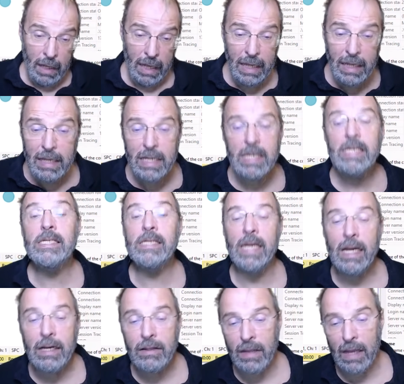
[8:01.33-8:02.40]
In the
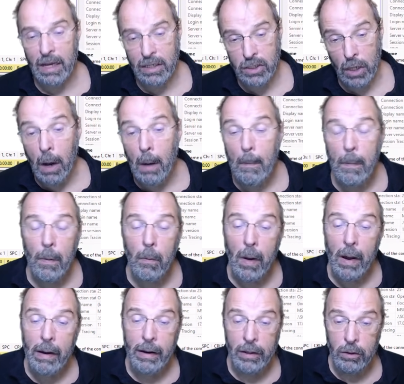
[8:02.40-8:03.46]
second example,
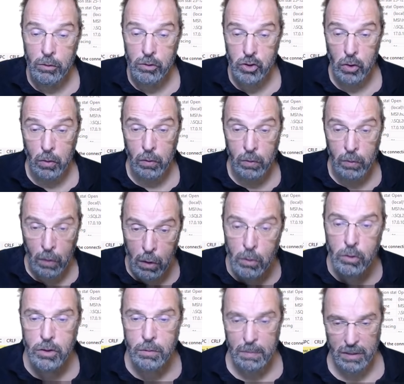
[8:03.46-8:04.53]
where I use
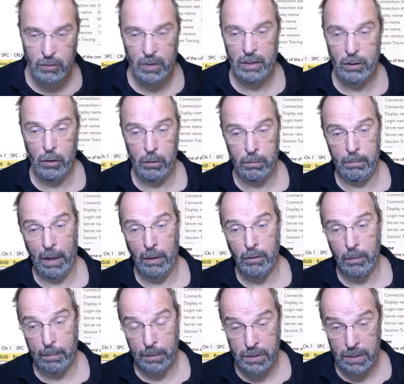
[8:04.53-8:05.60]
rows between
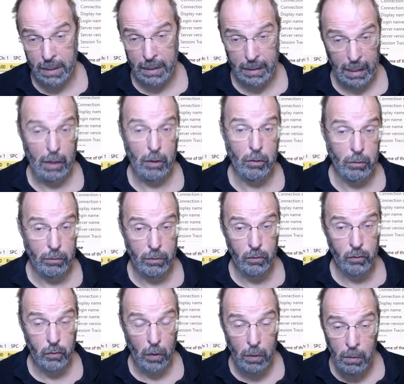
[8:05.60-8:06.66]
unbounded preceding and current
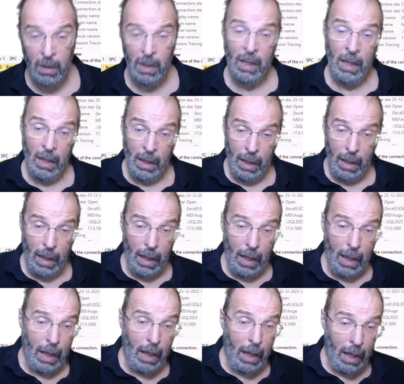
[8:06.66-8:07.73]
row,
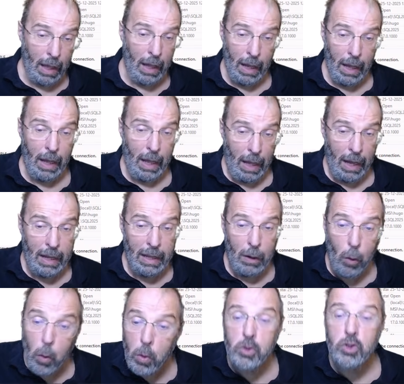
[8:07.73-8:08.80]
I
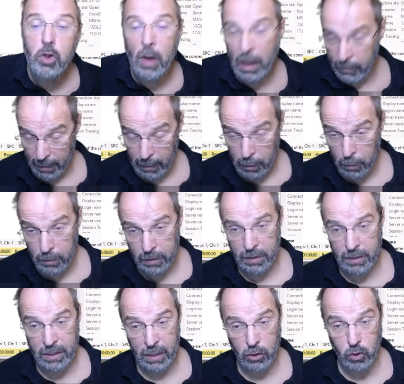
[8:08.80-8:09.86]
also have included the
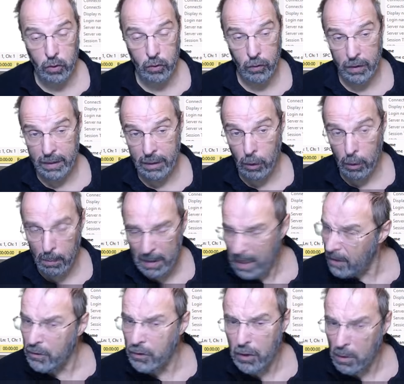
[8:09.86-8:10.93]
sales order ID column,
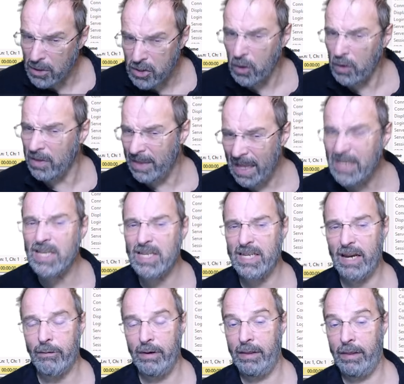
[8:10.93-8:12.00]
even though it's not
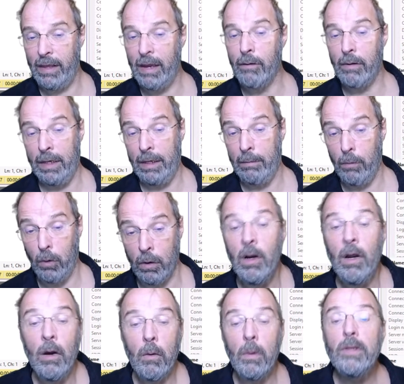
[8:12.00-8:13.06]
necessary there anymore.
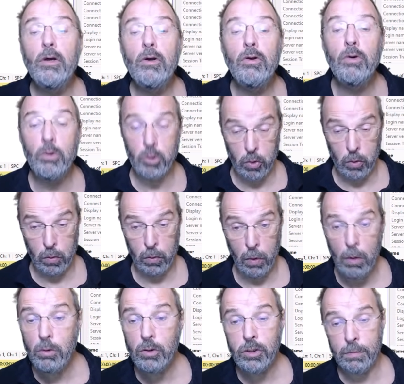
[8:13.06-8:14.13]
When you use
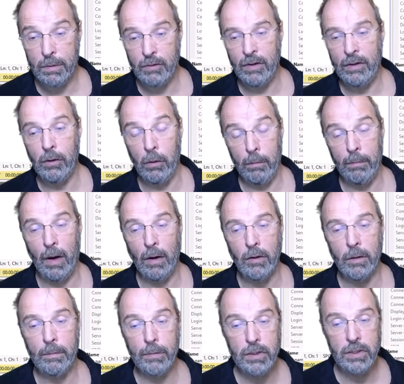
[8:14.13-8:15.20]
rows between
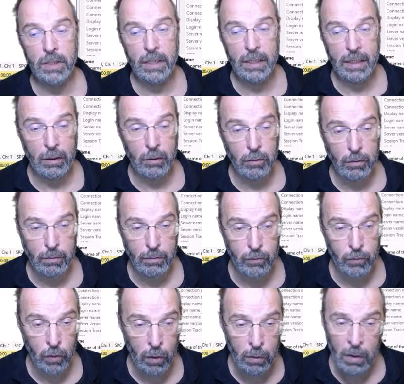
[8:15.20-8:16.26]
unbounded preceding and current
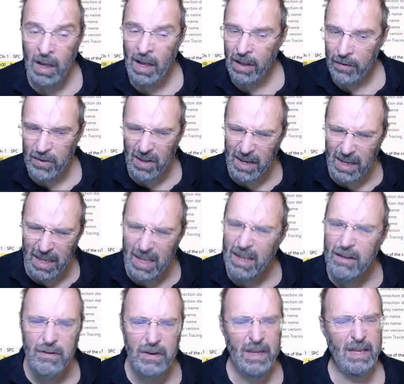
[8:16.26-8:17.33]
row, then
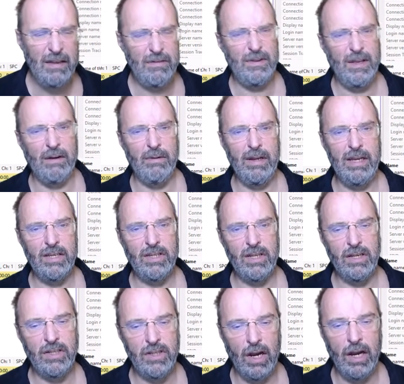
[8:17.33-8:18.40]
even if there is a
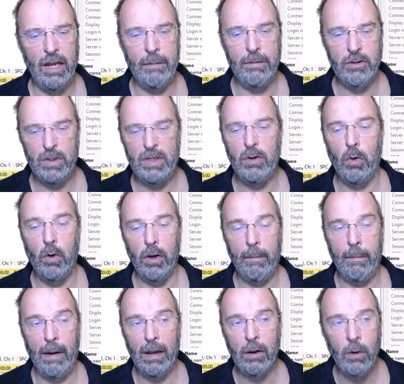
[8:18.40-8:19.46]
tie between the order
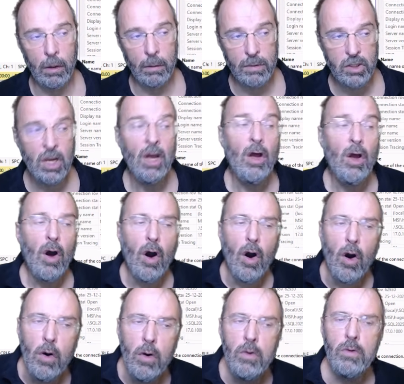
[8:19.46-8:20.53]
by columns,
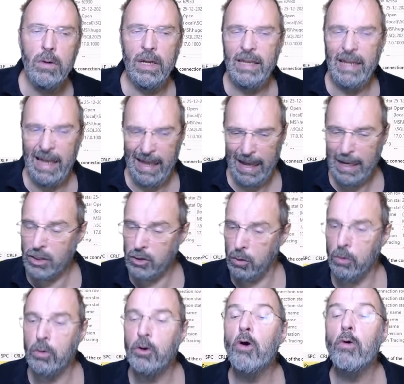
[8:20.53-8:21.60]
only the actual
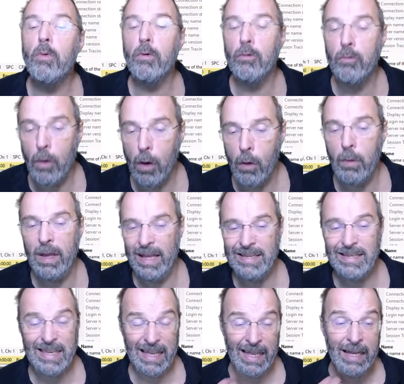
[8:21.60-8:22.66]
current row
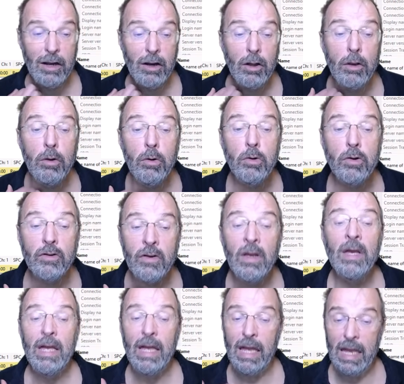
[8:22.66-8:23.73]
is included
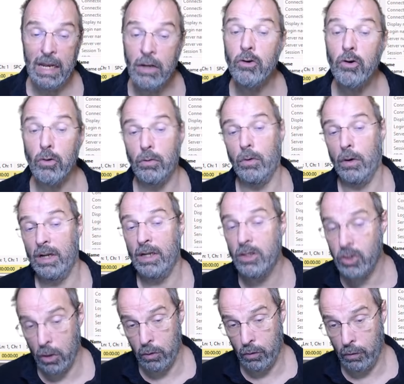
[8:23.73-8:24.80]
in the running
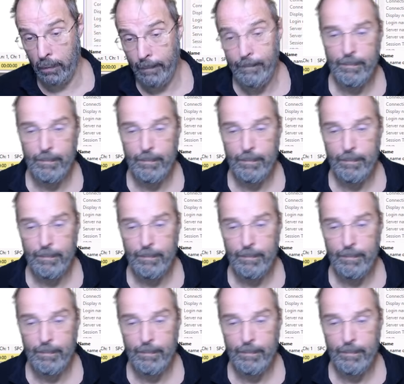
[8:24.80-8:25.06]
total.